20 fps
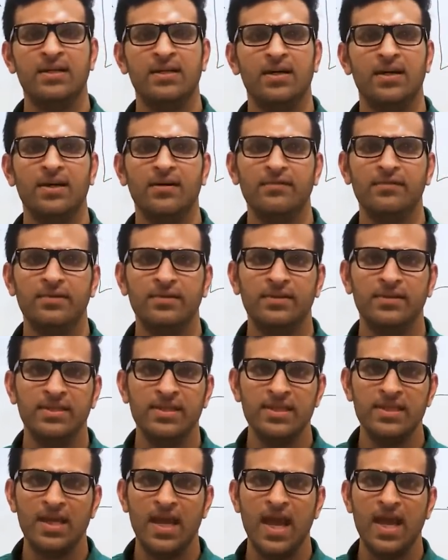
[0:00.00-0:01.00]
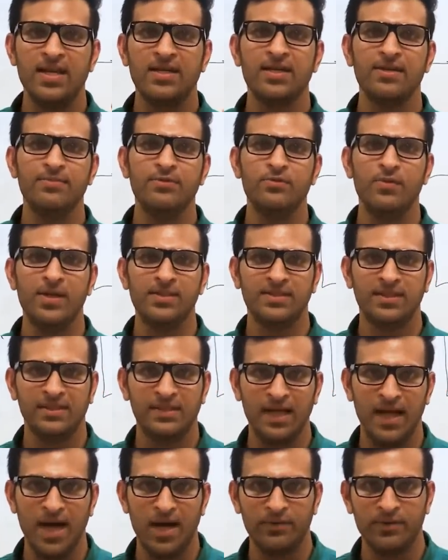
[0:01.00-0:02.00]
of the AWS
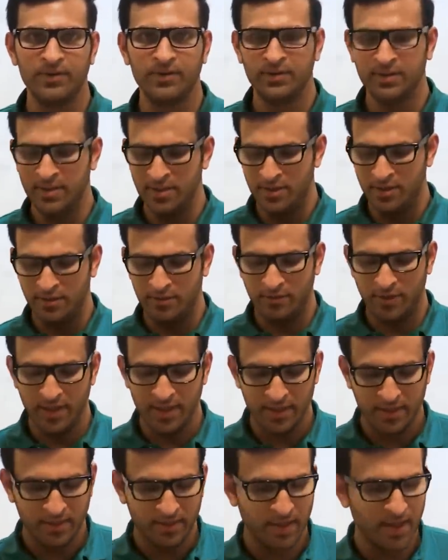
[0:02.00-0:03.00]
cloud, right?